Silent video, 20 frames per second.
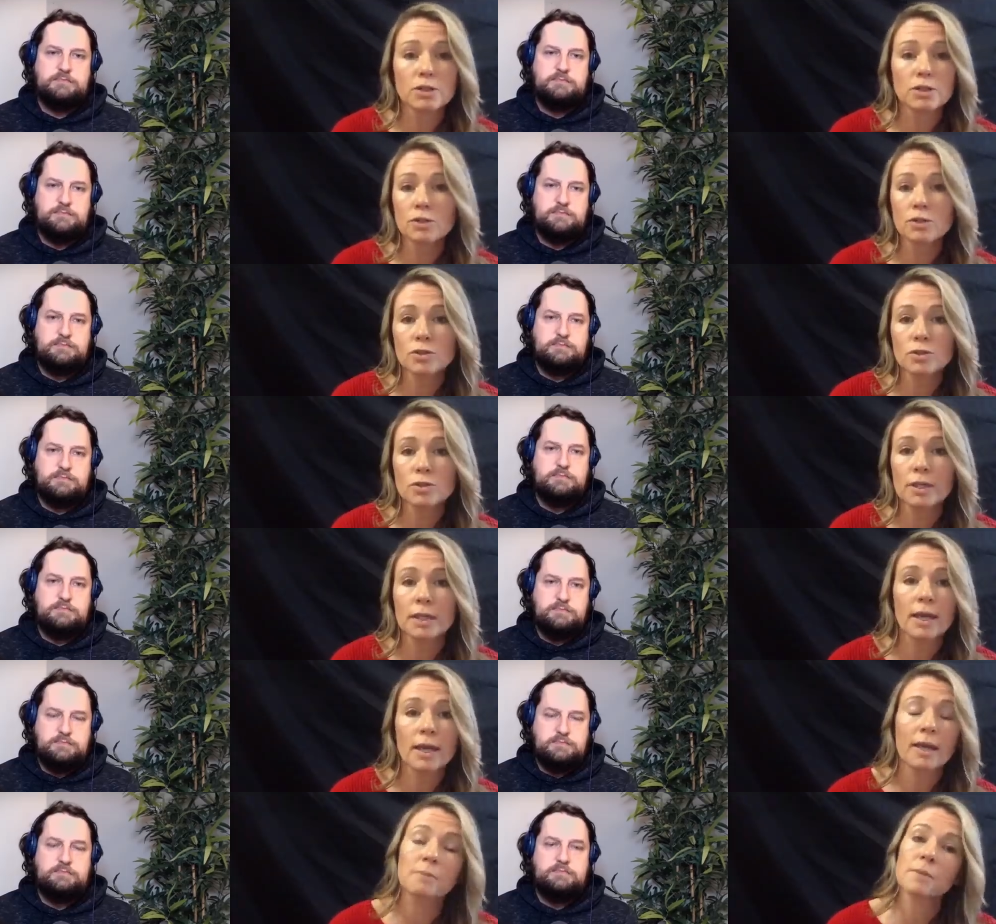
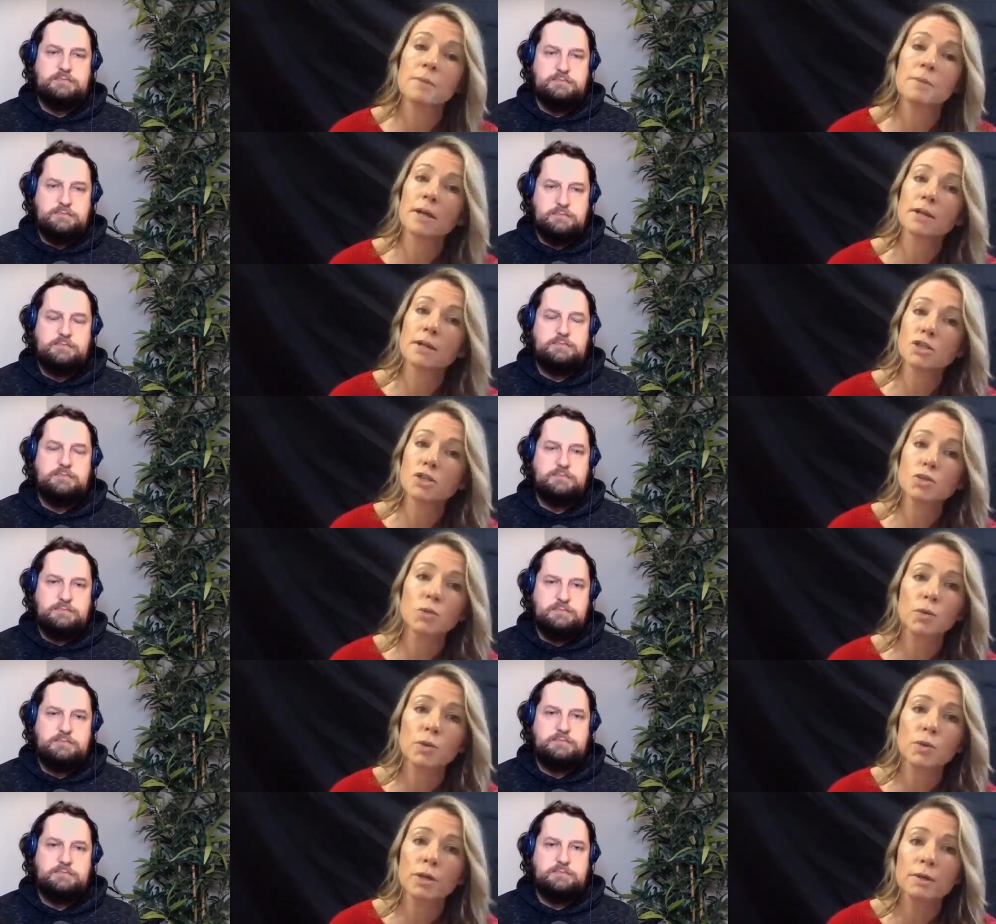Speaker 1: children. I'm not
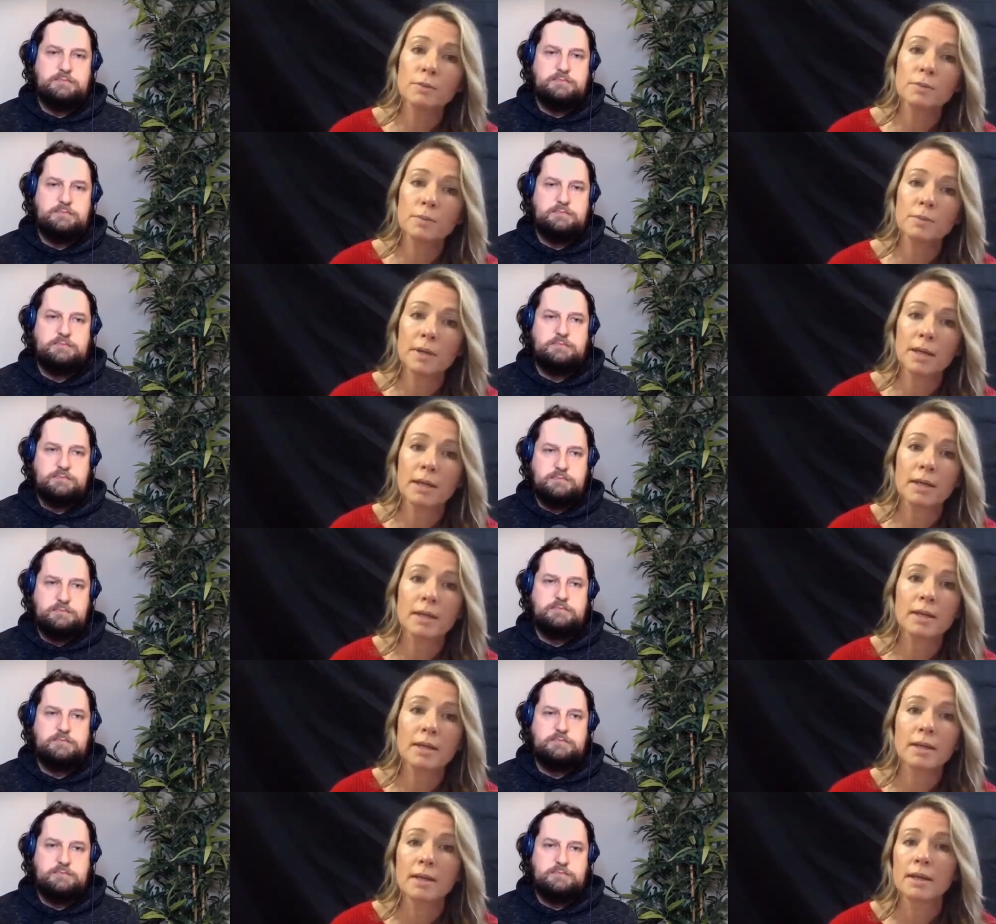sure,
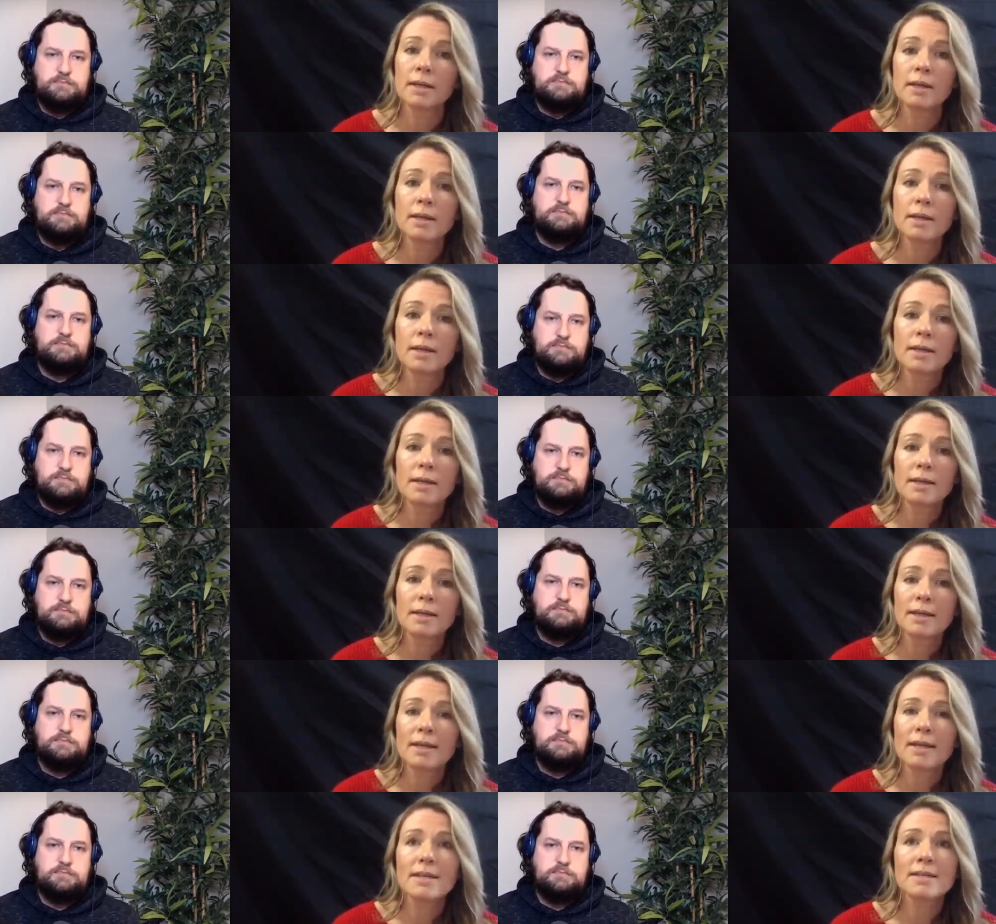but
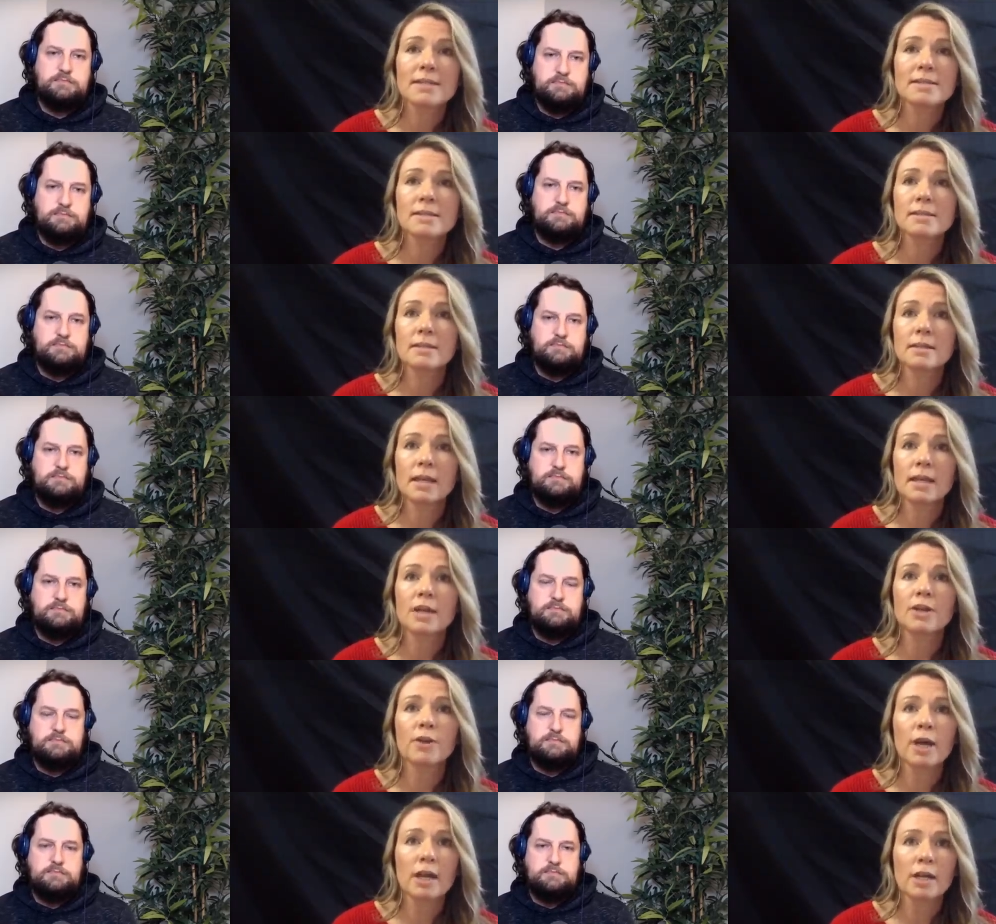his
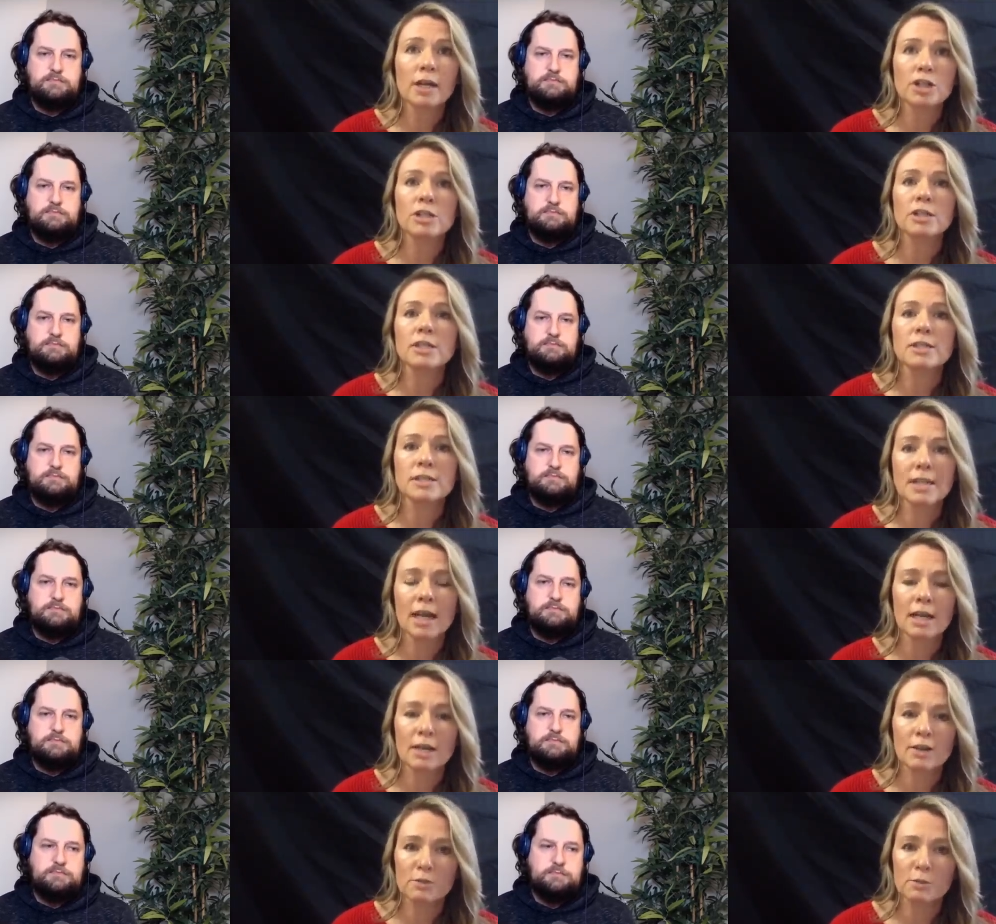interaction is
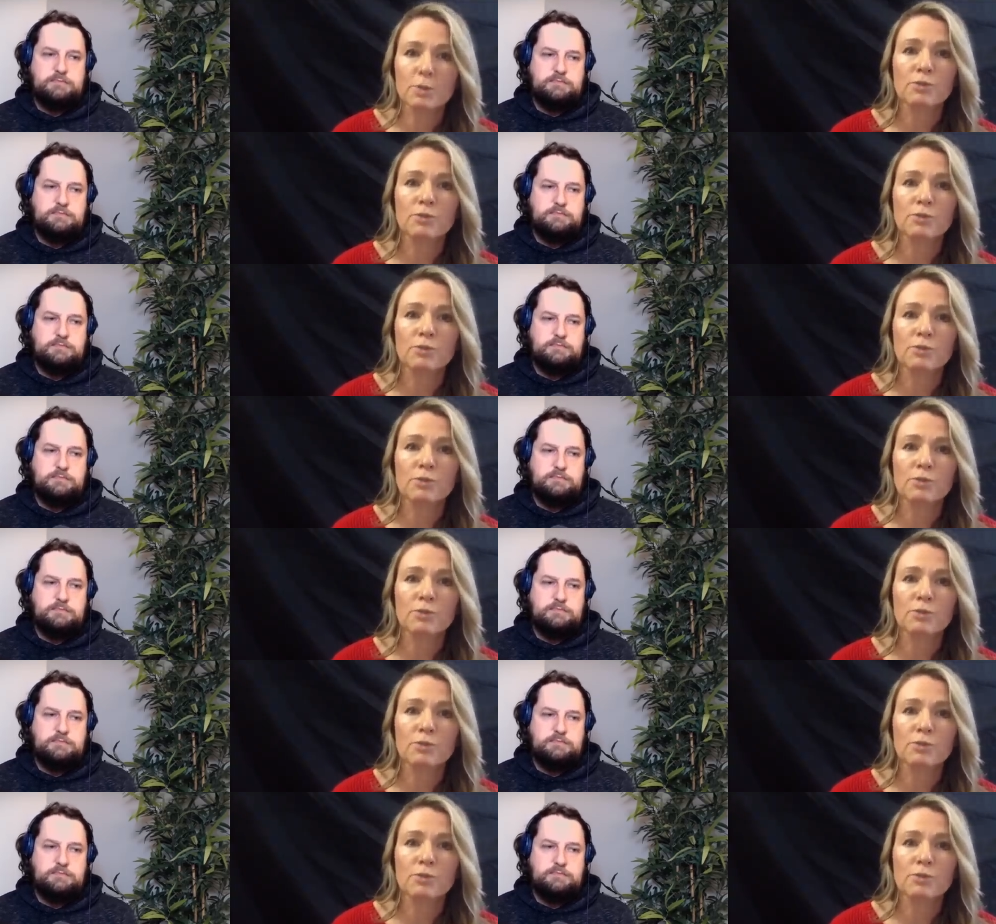kind of